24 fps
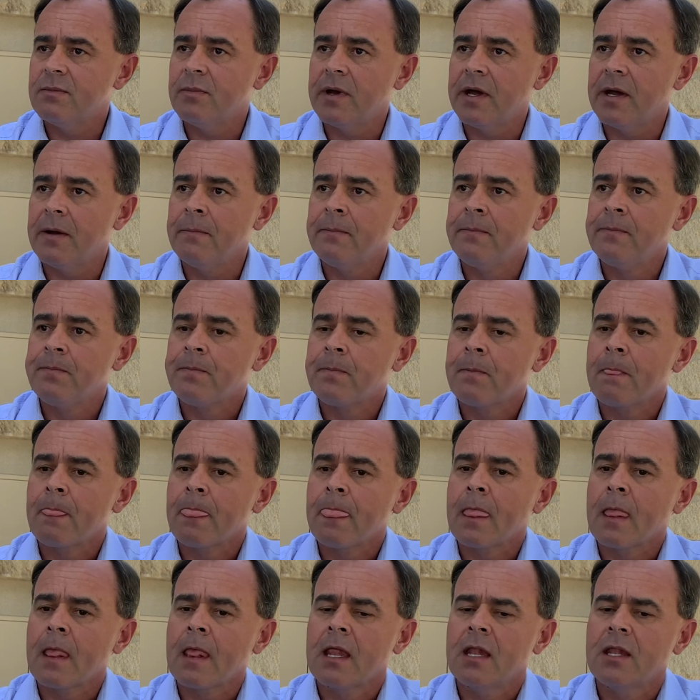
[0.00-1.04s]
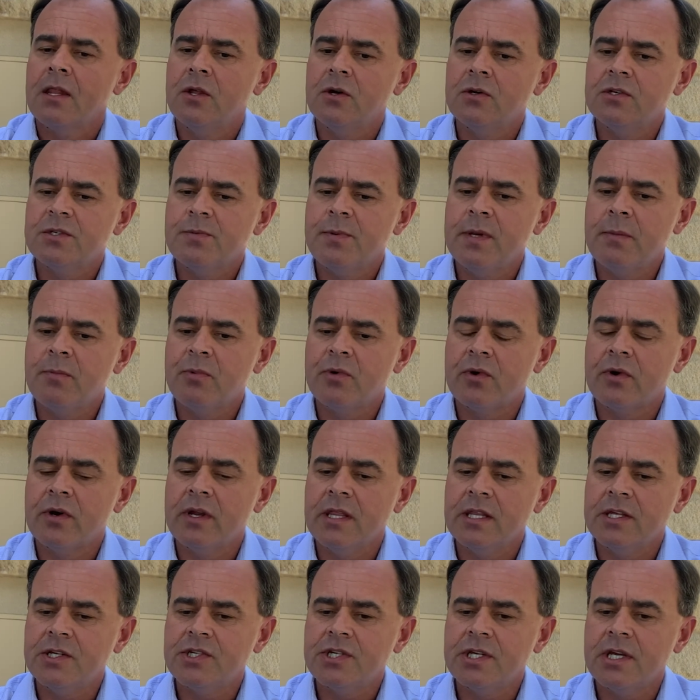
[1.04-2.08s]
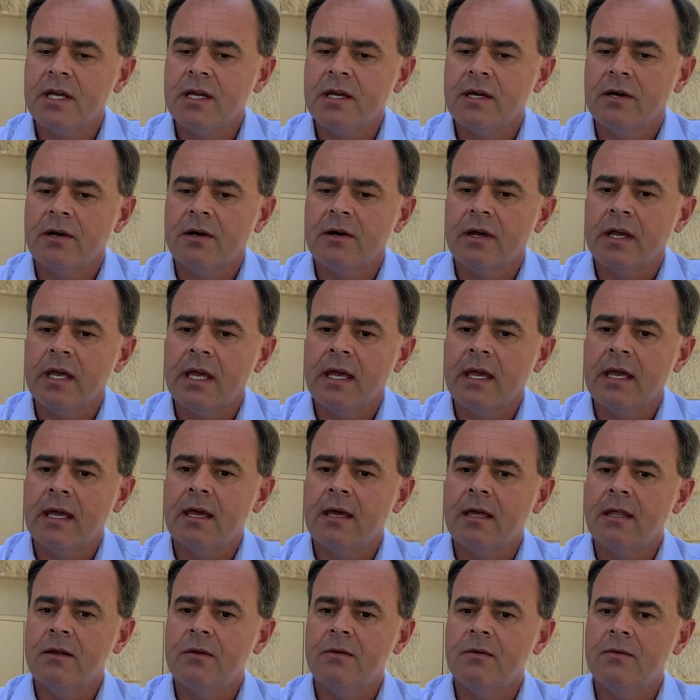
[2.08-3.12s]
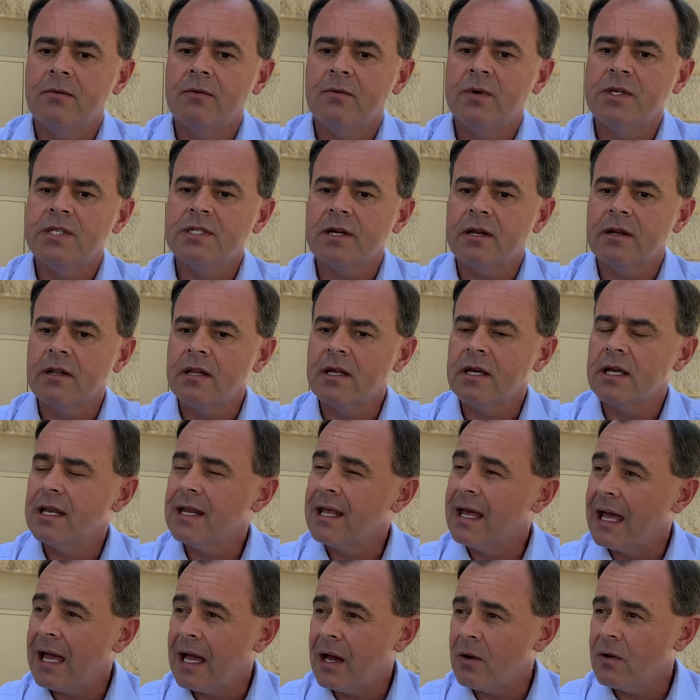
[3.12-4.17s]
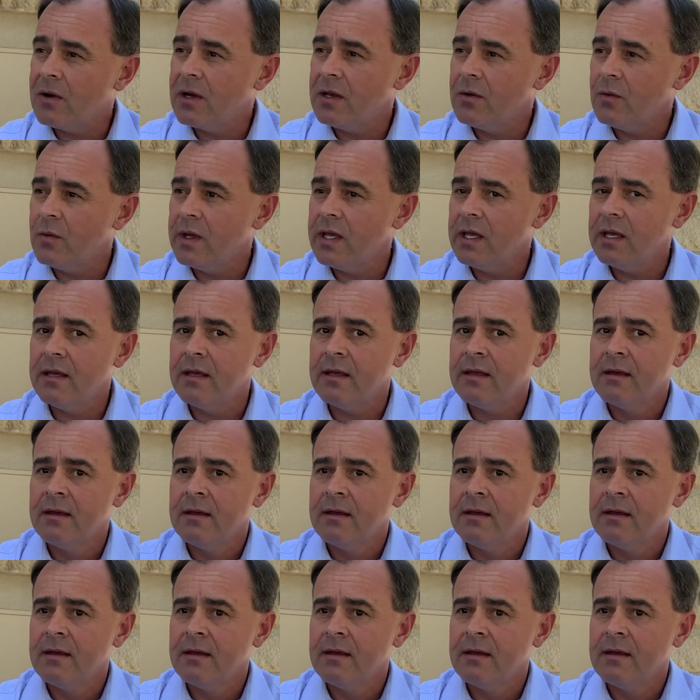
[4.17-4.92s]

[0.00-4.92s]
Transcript: But those people were in the jail, and we started looking at how can we